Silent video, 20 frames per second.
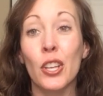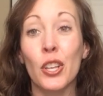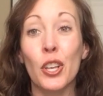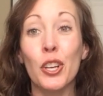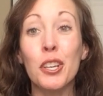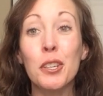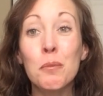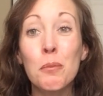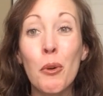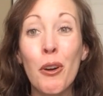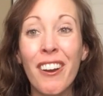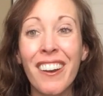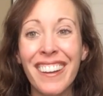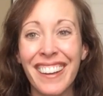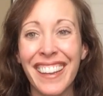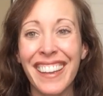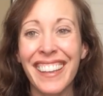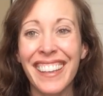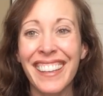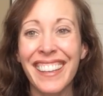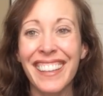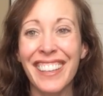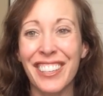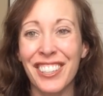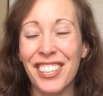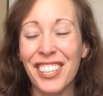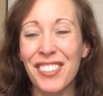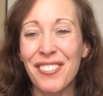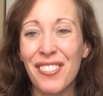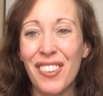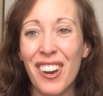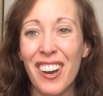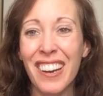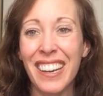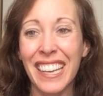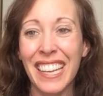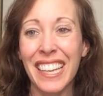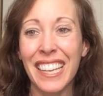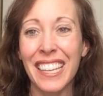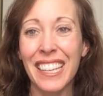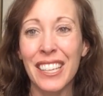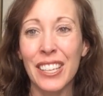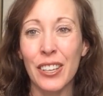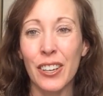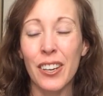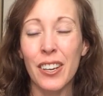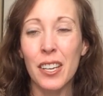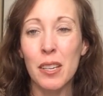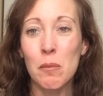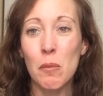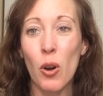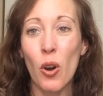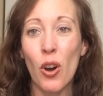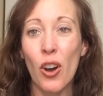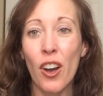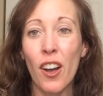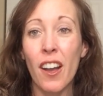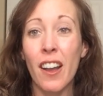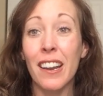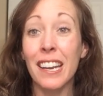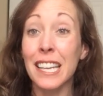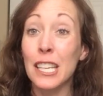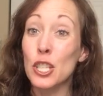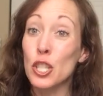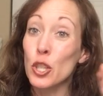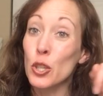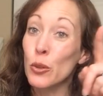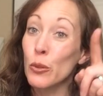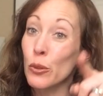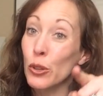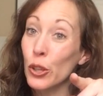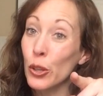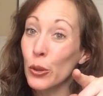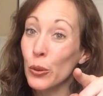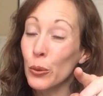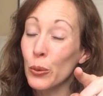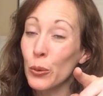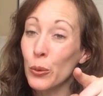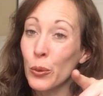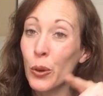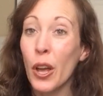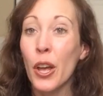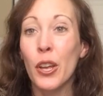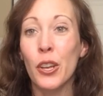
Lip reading: Good morning, good morning, good morning to you.